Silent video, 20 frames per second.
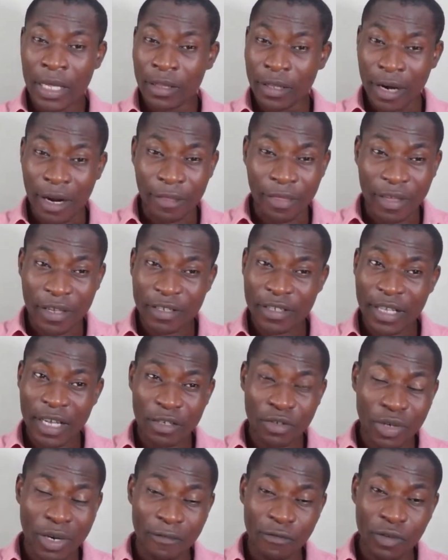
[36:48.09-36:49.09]
There are things
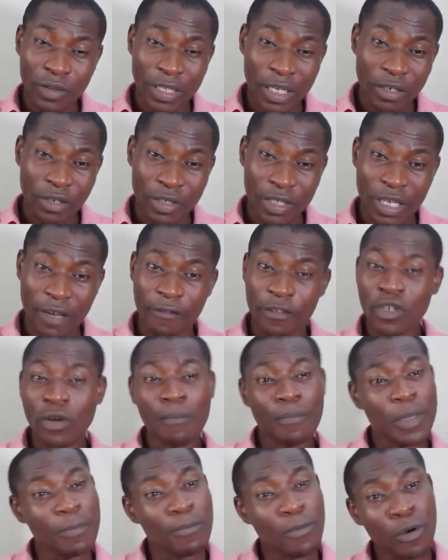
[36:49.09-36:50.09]
that you have to tell yourself.
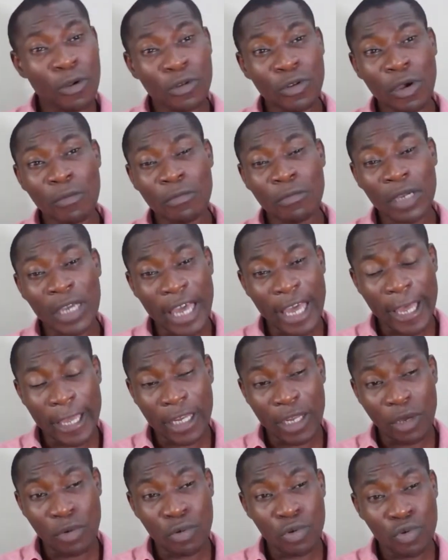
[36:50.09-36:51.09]
Some people don't
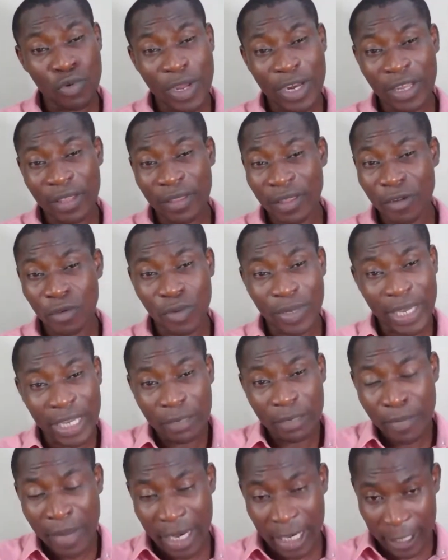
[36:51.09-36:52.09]
care. They will do anything to
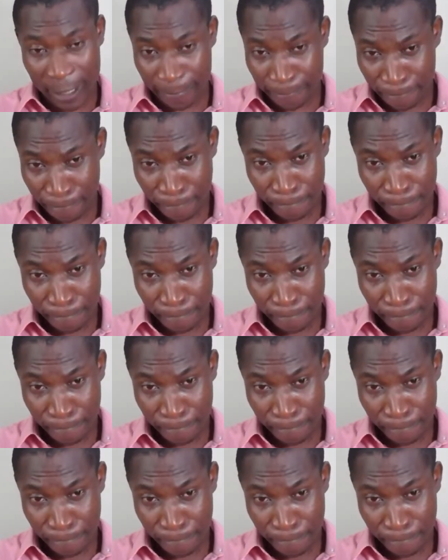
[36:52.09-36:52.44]
get money.